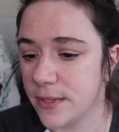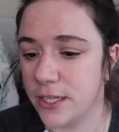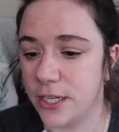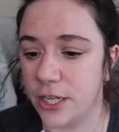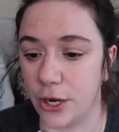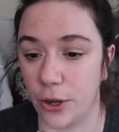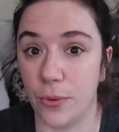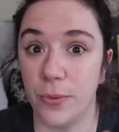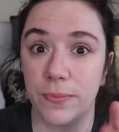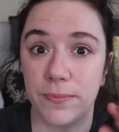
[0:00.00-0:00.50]

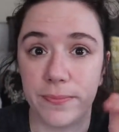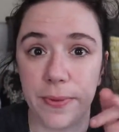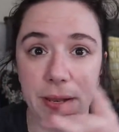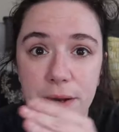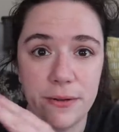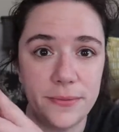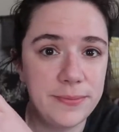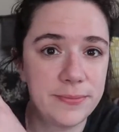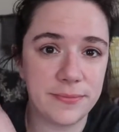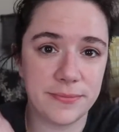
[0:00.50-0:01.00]
you know,
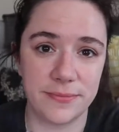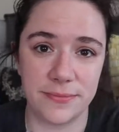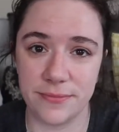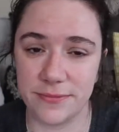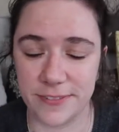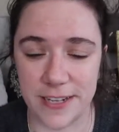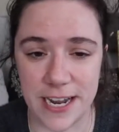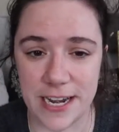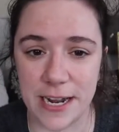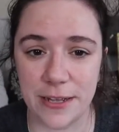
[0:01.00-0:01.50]

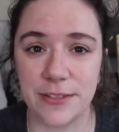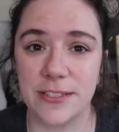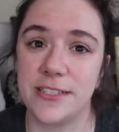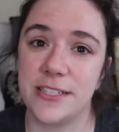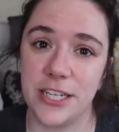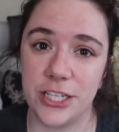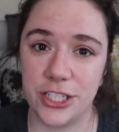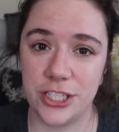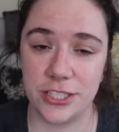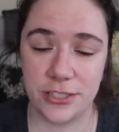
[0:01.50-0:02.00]
find out the
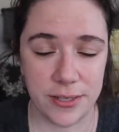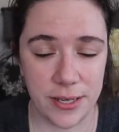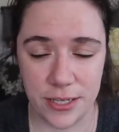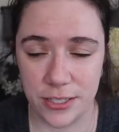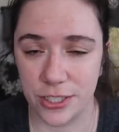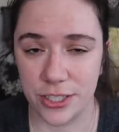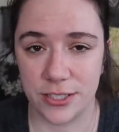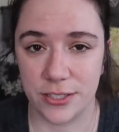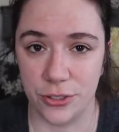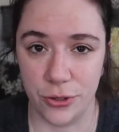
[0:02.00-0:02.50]
stitch
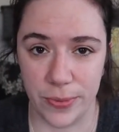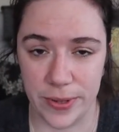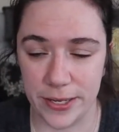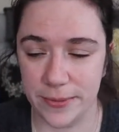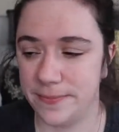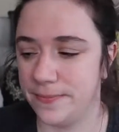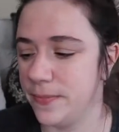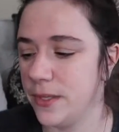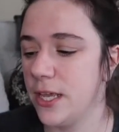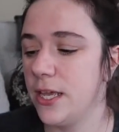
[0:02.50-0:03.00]
and just do it.
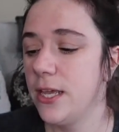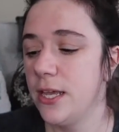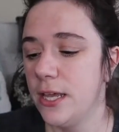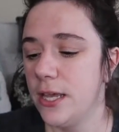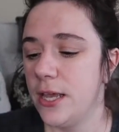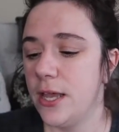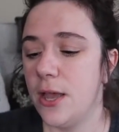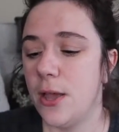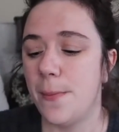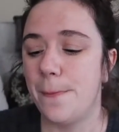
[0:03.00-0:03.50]

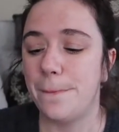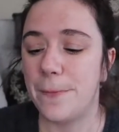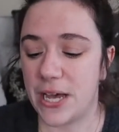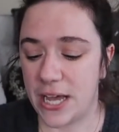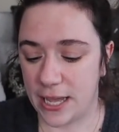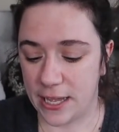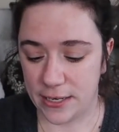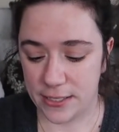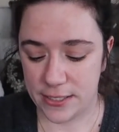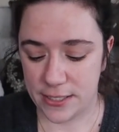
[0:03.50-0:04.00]

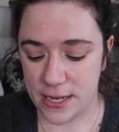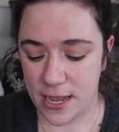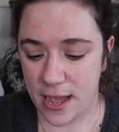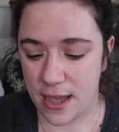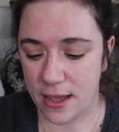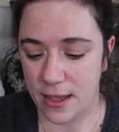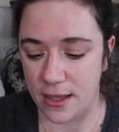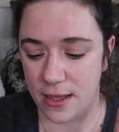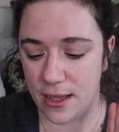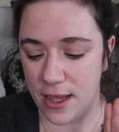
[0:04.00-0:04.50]
But
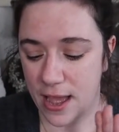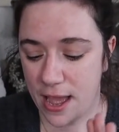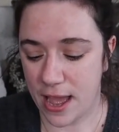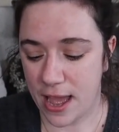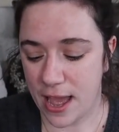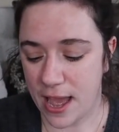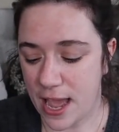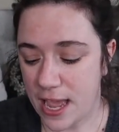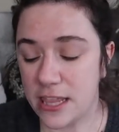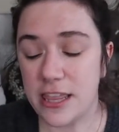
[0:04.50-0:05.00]

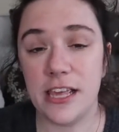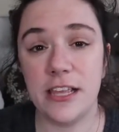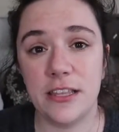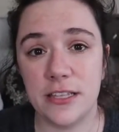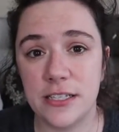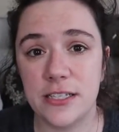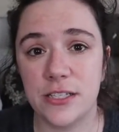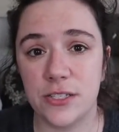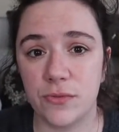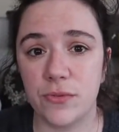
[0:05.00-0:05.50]
I think
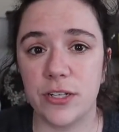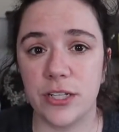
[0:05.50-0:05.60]
this is a